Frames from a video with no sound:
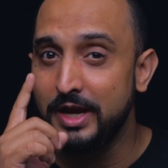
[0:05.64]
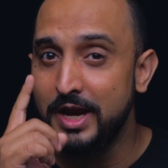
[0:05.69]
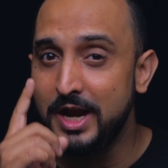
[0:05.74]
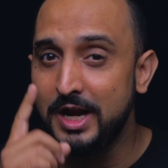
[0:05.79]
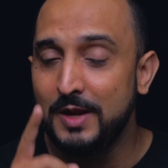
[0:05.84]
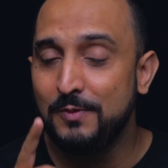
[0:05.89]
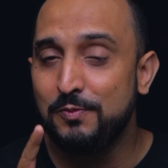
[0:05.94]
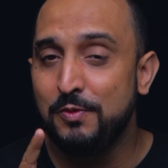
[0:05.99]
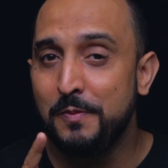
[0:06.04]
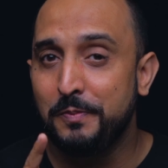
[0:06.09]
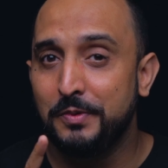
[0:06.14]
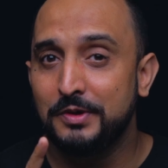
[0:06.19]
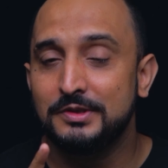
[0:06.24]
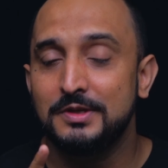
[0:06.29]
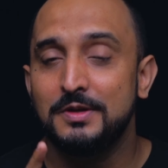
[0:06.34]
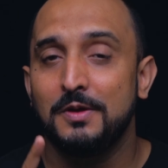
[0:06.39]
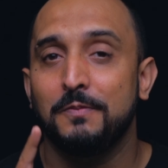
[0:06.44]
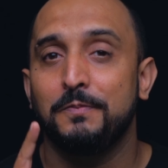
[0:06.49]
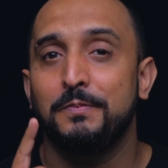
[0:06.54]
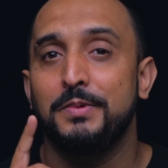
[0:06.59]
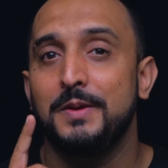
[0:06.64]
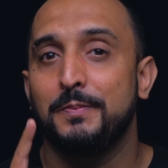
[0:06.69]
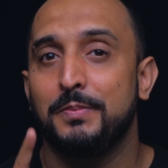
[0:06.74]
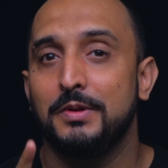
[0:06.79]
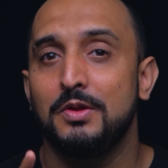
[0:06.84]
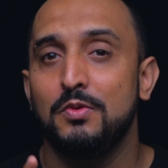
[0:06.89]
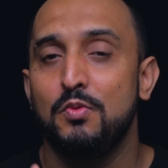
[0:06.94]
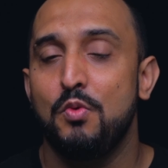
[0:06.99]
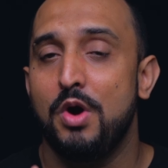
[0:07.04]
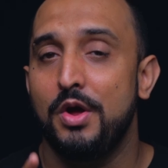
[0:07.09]
84% of
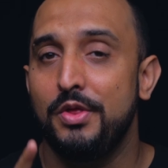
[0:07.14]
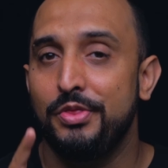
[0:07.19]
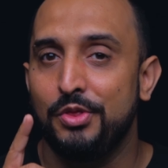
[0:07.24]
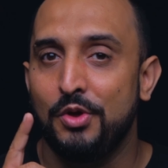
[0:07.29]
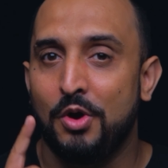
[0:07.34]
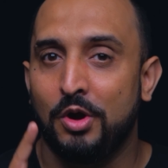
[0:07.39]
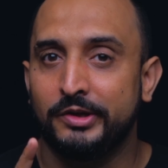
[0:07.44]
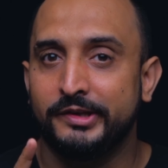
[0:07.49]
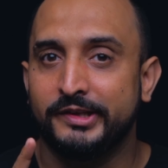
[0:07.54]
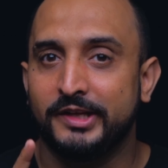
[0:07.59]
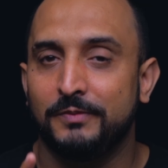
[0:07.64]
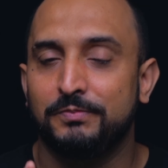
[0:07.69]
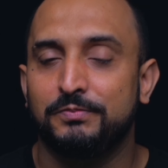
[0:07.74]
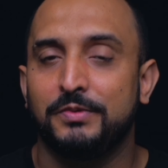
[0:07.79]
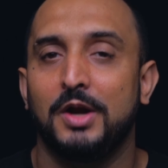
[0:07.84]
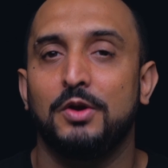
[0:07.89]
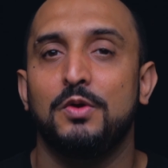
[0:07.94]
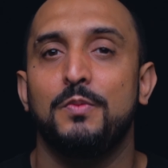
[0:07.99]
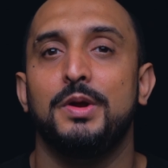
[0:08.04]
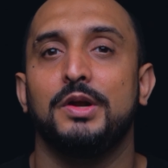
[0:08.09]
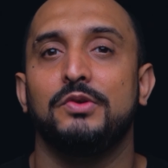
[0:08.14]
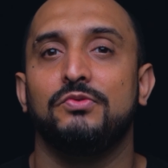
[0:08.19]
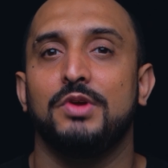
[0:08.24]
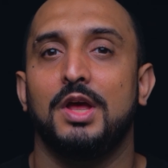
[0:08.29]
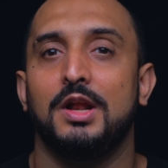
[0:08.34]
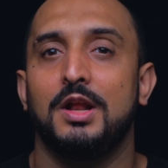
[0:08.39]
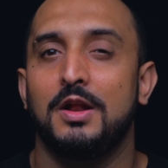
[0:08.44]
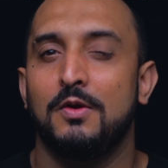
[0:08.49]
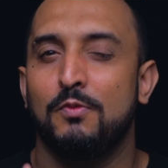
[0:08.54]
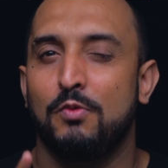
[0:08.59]
people who are not subscribed to my
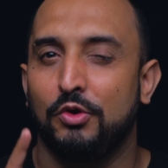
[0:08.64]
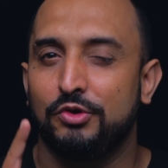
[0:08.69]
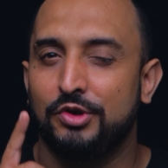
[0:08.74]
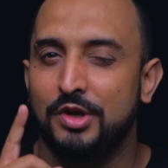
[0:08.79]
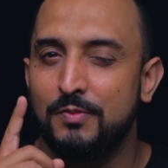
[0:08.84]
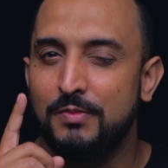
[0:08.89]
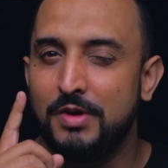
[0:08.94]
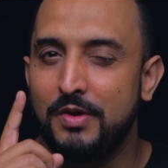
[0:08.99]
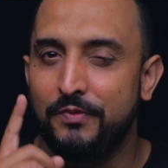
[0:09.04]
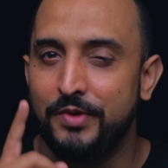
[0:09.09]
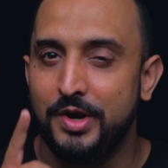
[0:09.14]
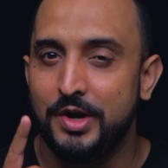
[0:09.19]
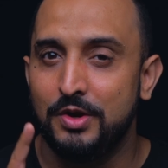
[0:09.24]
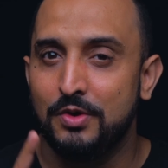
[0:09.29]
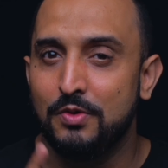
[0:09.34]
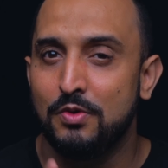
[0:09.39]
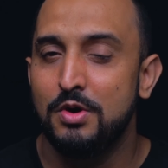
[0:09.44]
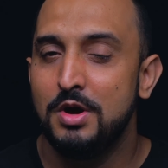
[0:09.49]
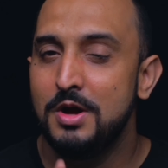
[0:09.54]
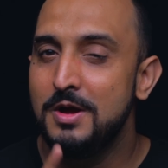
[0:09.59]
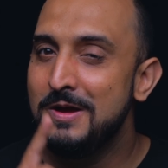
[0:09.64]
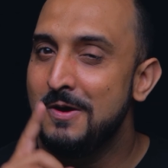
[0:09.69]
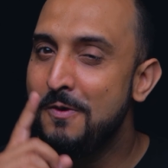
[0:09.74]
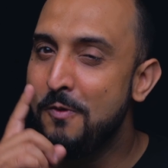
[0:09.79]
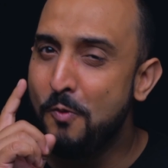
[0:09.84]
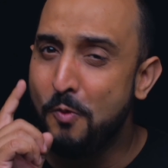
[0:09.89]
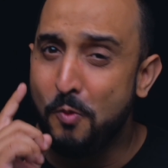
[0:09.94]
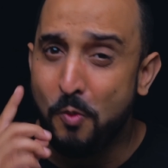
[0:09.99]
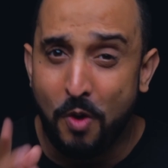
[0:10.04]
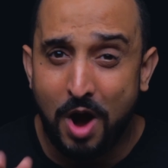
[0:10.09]
channel and watching my video,
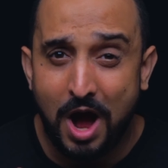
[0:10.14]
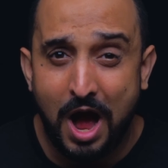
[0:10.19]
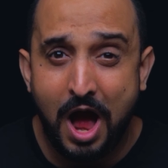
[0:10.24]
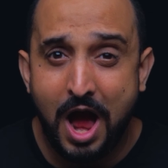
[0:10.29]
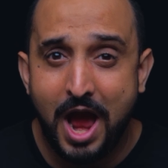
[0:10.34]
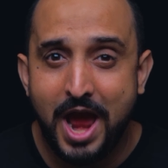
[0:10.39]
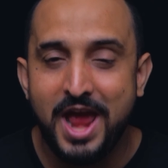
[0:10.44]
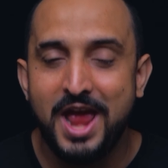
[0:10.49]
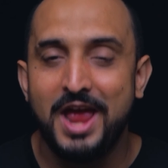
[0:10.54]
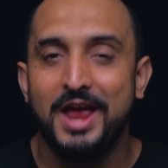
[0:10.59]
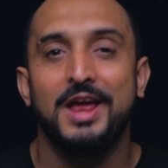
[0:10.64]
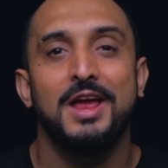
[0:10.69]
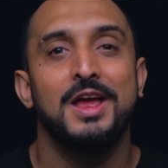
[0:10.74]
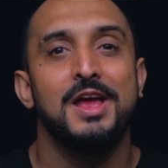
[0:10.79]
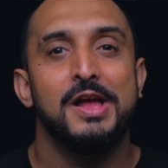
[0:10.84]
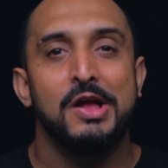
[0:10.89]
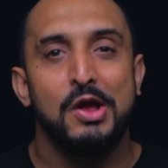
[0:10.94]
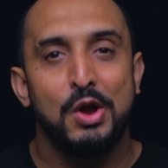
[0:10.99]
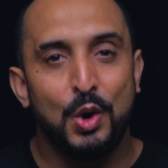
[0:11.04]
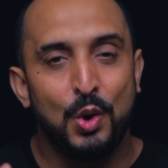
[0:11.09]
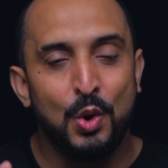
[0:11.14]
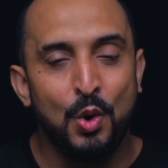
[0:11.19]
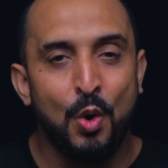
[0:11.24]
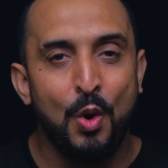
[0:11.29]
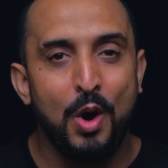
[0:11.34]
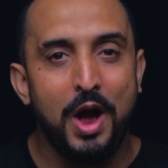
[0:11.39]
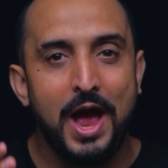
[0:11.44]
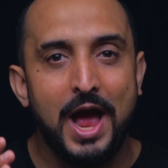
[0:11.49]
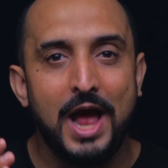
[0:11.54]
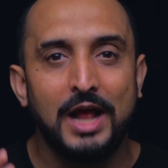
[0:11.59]
why?
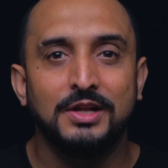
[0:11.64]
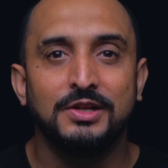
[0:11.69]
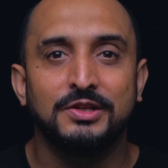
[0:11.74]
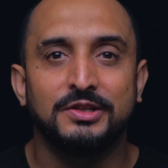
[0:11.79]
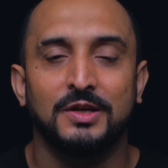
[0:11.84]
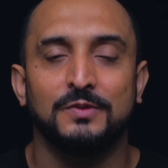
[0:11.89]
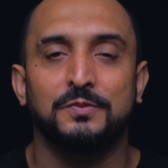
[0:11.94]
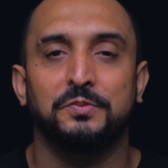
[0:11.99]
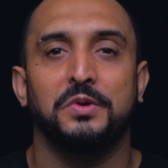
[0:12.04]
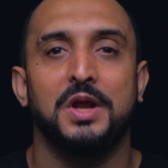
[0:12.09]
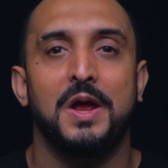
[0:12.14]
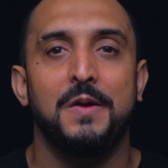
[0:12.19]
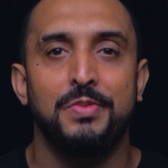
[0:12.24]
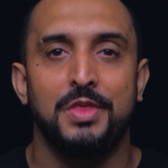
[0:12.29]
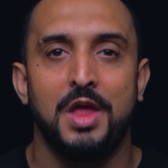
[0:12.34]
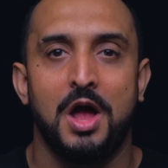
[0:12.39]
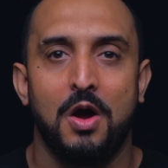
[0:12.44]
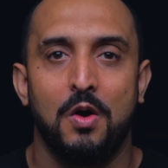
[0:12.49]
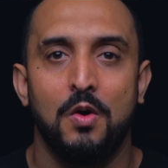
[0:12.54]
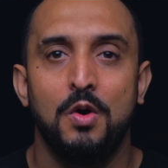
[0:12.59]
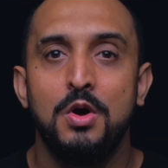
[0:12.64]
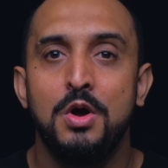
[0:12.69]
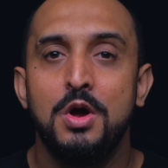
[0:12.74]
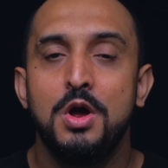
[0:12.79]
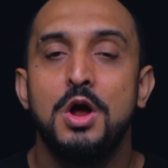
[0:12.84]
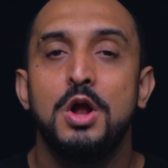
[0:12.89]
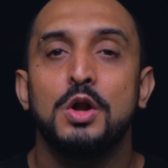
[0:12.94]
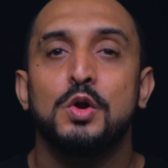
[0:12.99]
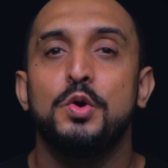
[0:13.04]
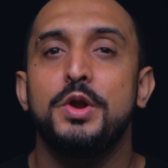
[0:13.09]
Go and subscribe now.
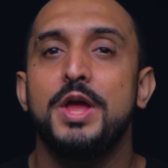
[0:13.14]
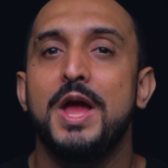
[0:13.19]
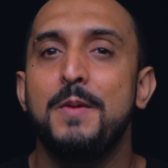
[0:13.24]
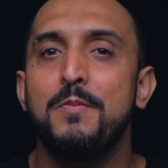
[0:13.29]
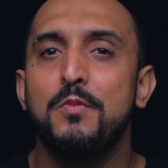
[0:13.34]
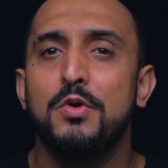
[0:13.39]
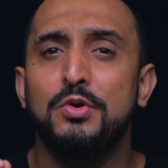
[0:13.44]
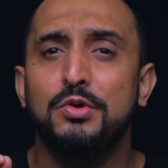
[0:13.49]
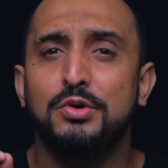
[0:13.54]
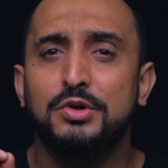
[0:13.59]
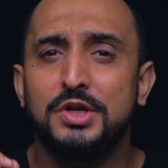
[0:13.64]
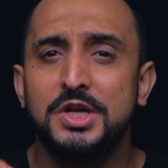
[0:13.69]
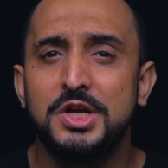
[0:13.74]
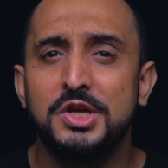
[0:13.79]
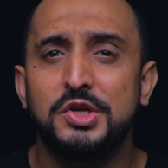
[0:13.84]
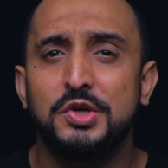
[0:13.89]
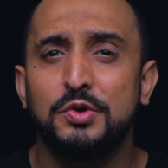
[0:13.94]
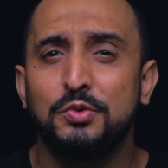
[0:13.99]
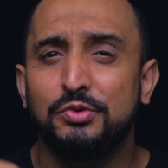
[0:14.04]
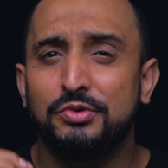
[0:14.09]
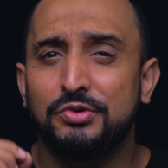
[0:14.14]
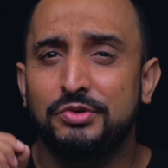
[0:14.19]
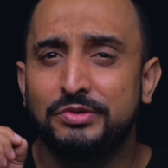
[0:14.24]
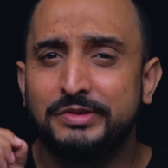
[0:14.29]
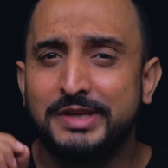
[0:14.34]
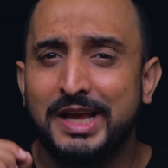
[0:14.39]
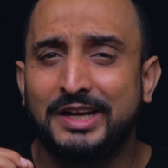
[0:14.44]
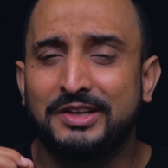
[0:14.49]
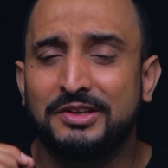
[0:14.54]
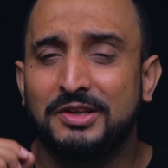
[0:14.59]
Today I'm going to teach you
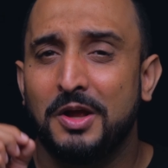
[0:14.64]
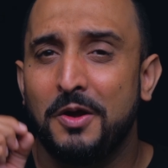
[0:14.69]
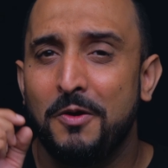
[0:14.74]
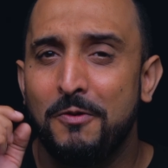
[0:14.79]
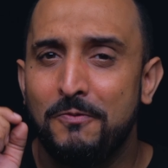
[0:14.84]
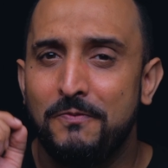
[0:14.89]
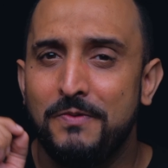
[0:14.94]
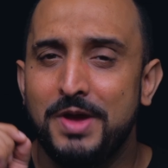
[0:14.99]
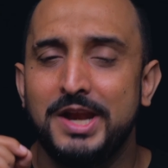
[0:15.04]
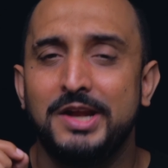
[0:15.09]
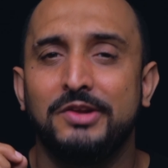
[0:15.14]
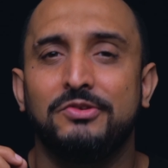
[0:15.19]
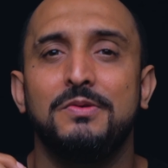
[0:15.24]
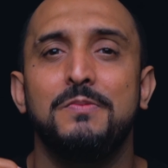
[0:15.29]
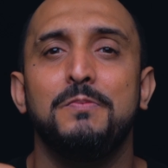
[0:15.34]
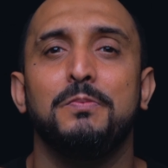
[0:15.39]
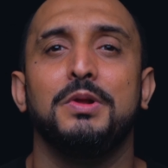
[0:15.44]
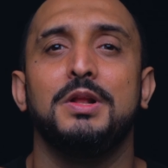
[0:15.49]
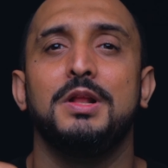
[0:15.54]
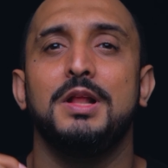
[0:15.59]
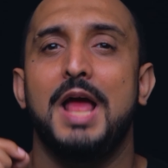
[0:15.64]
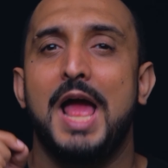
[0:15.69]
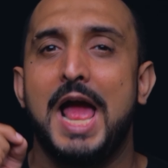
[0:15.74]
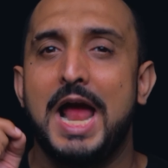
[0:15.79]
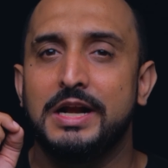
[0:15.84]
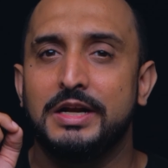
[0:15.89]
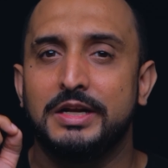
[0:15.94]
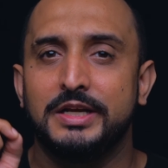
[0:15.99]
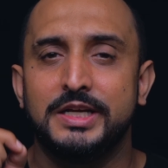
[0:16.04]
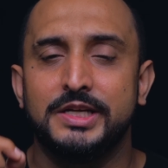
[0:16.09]
6 very simple
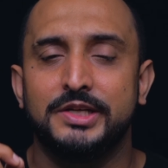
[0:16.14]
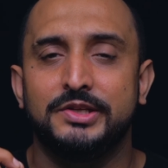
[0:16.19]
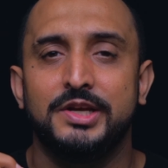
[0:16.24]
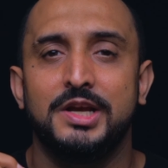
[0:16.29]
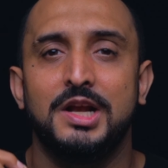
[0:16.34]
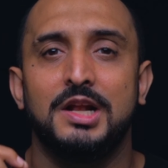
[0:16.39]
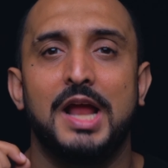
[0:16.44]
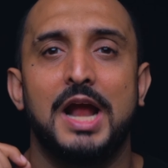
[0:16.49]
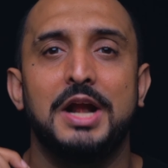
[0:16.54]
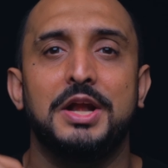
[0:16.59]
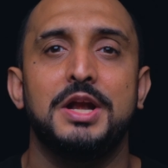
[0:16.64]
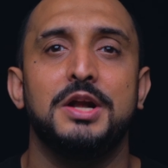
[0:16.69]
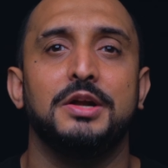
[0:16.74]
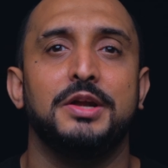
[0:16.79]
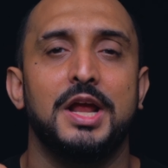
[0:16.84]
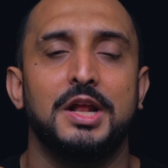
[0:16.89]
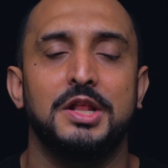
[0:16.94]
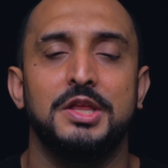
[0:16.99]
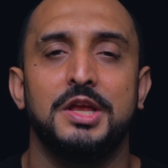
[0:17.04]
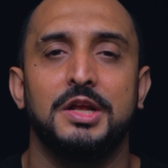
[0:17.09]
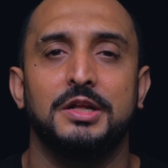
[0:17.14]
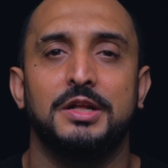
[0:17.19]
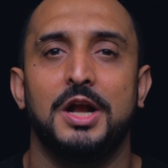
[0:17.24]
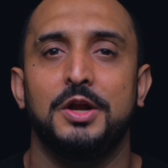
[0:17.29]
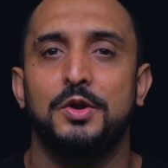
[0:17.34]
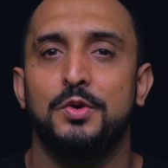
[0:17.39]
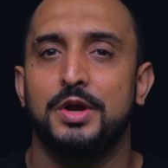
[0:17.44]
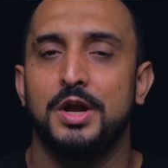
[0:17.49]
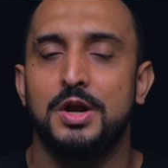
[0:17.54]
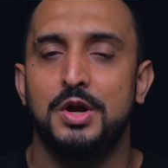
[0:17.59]
and easy lighting techniques that
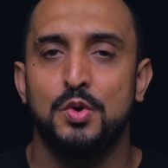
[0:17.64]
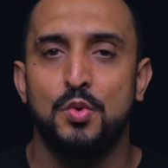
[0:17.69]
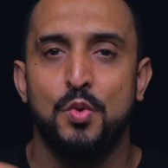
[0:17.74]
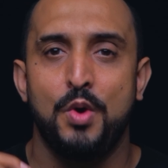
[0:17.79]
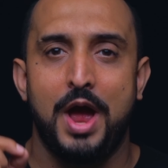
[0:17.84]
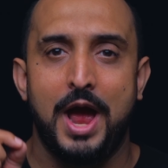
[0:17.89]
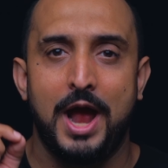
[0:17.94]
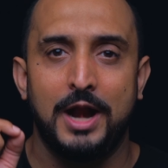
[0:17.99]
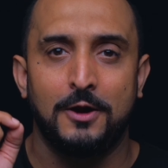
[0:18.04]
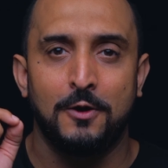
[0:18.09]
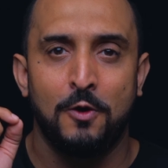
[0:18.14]
you can do at